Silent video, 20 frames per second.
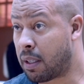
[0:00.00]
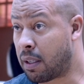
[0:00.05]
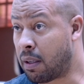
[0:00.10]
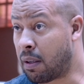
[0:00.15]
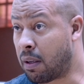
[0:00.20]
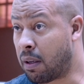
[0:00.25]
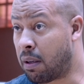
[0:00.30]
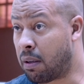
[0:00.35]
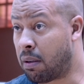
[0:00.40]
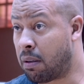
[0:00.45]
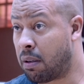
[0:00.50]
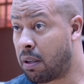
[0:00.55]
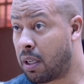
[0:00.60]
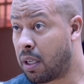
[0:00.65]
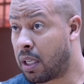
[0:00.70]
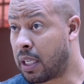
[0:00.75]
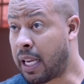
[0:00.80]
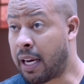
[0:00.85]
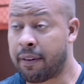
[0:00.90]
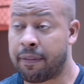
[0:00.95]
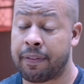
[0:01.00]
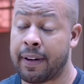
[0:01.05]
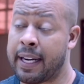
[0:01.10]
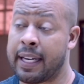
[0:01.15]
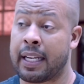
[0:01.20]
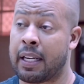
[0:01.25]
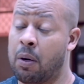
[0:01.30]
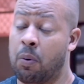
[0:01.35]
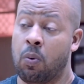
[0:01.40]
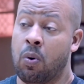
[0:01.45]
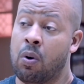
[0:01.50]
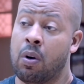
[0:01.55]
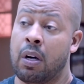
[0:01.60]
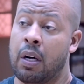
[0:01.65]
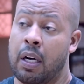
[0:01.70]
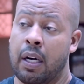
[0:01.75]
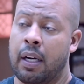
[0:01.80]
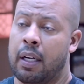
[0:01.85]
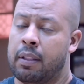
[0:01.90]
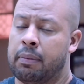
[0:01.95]
Now fighting a
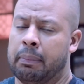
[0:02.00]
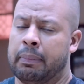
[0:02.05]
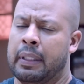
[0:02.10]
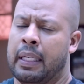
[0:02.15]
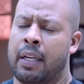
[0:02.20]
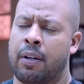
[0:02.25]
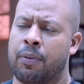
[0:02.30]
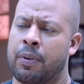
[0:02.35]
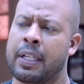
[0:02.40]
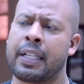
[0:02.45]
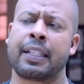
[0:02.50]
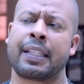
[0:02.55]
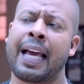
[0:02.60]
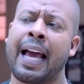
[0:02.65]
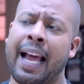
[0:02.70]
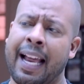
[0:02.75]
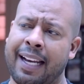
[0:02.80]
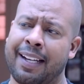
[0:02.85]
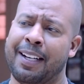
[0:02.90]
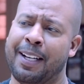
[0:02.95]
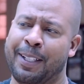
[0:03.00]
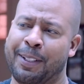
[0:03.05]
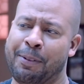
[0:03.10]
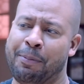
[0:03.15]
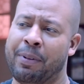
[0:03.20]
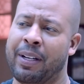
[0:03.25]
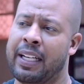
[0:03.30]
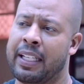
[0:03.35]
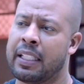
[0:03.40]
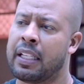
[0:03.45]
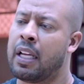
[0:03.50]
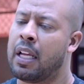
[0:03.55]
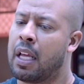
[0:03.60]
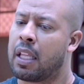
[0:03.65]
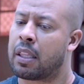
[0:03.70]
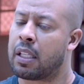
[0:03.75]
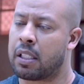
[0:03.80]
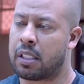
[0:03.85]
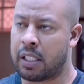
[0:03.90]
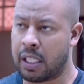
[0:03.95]
war, I don't need that, but
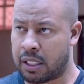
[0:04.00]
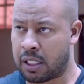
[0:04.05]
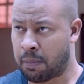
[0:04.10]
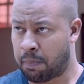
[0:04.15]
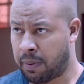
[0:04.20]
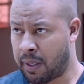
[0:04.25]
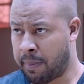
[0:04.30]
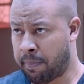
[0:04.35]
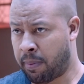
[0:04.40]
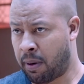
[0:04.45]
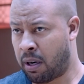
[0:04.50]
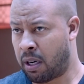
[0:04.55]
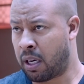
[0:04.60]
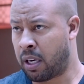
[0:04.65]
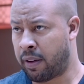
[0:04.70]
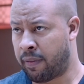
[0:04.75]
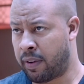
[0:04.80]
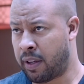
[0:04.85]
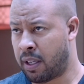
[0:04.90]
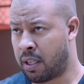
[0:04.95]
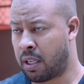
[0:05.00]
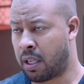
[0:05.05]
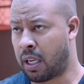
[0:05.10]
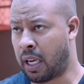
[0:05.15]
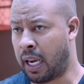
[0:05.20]
the discipline part of it,